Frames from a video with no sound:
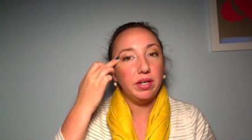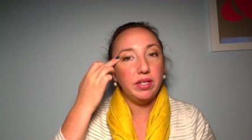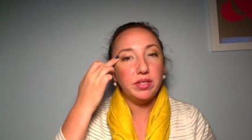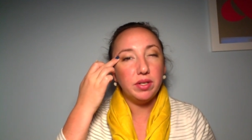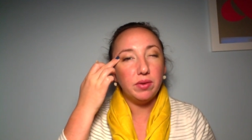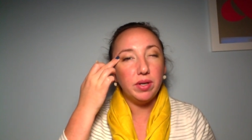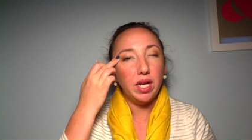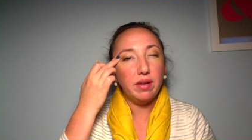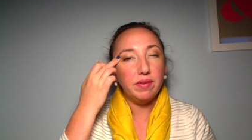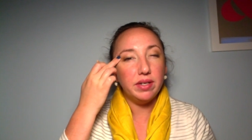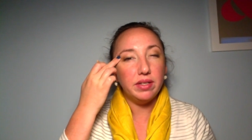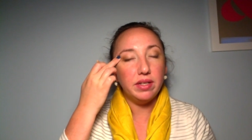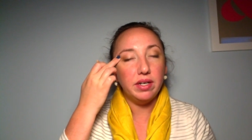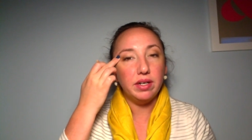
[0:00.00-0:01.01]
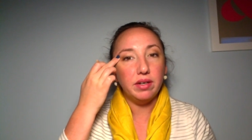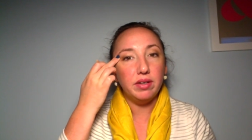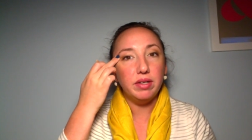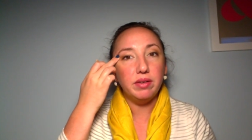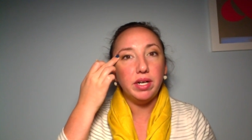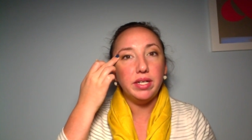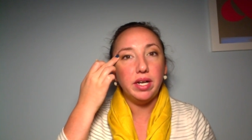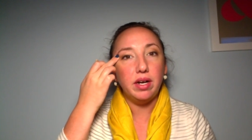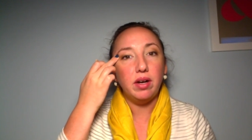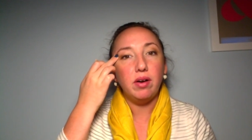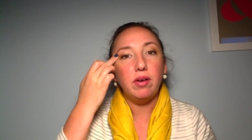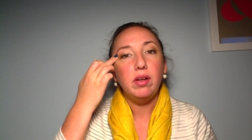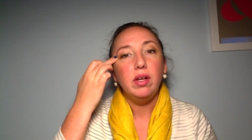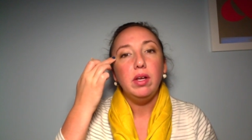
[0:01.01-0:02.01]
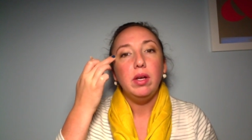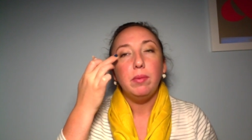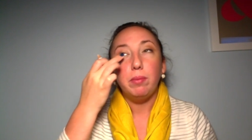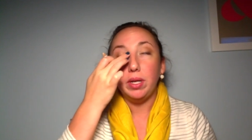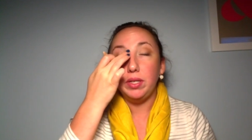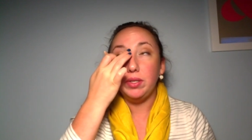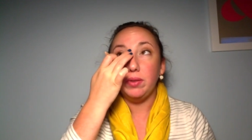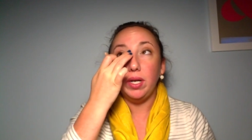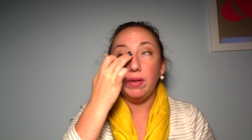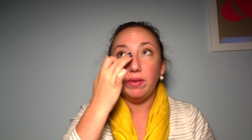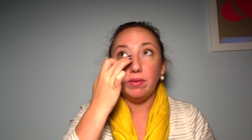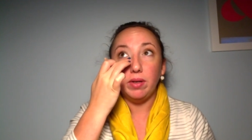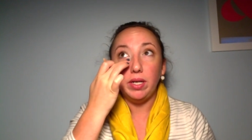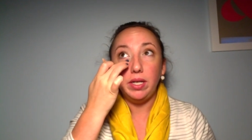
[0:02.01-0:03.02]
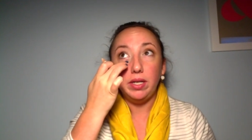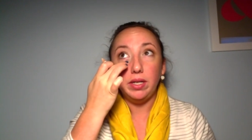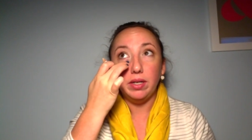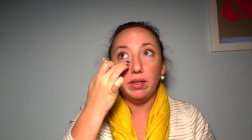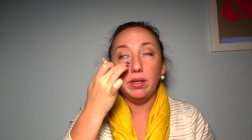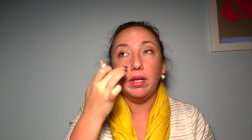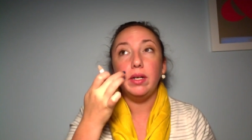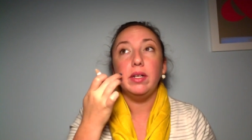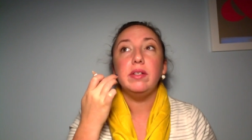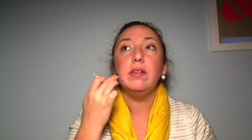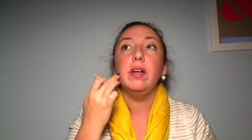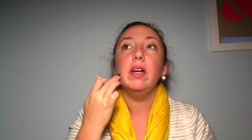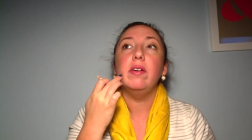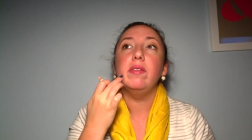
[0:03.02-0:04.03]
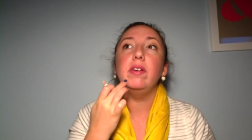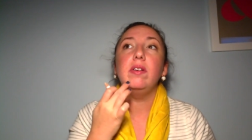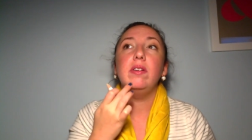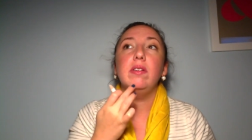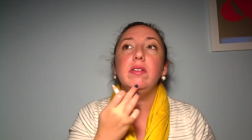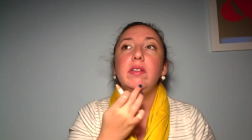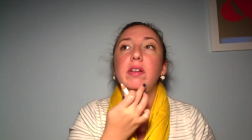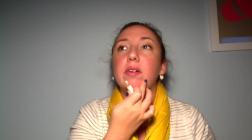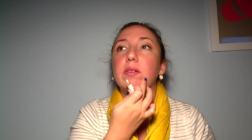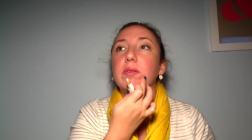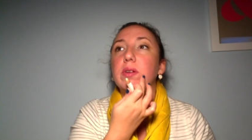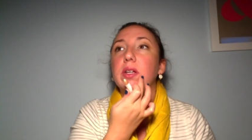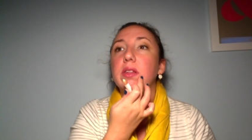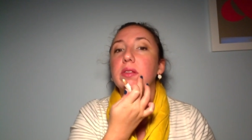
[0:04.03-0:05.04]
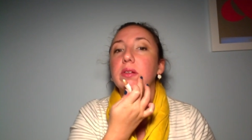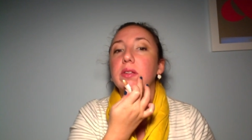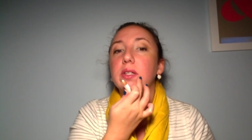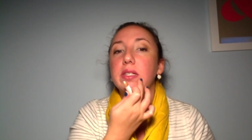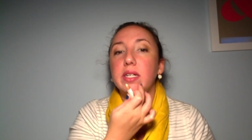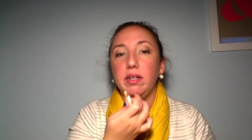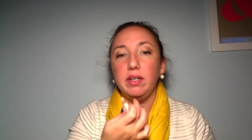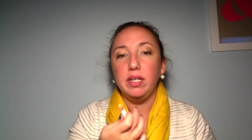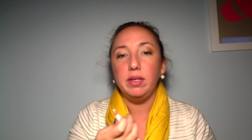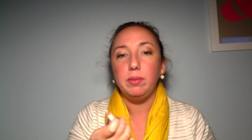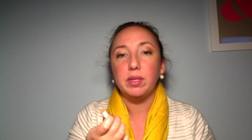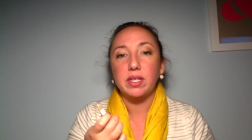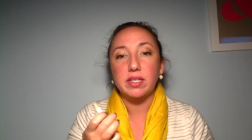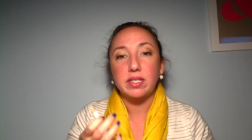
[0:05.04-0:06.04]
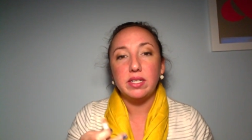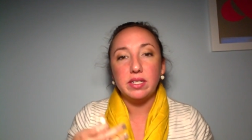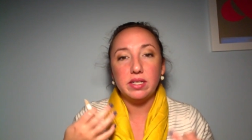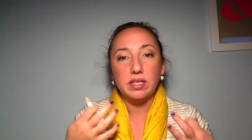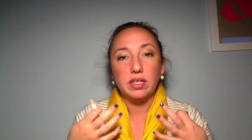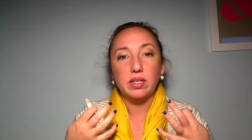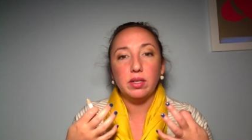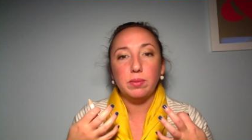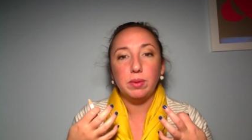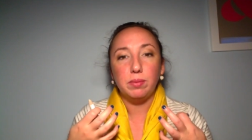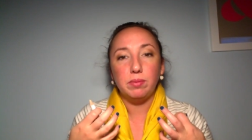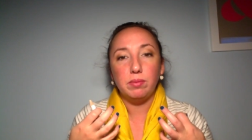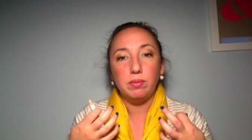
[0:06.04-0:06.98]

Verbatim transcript: I don't have it in that area right now, but I do have it right here, and I do have it you know in through this area because I tend to get a little bit